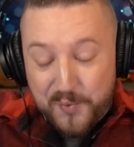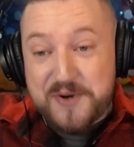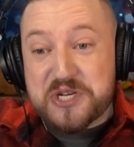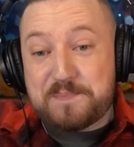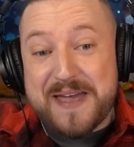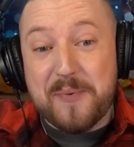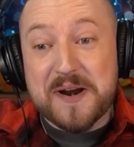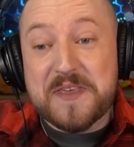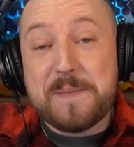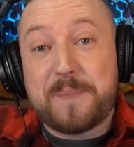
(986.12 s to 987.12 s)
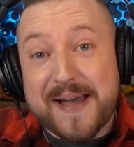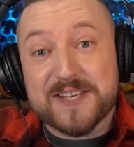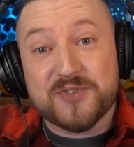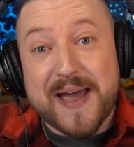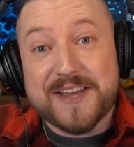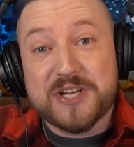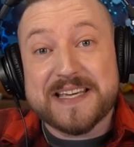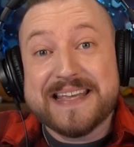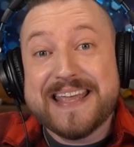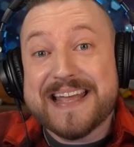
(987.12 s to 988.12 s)
we just beat one of the best
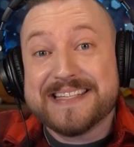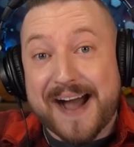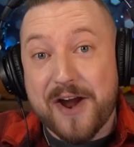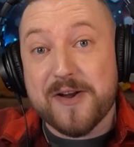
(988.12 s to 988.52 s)
strategies in the entire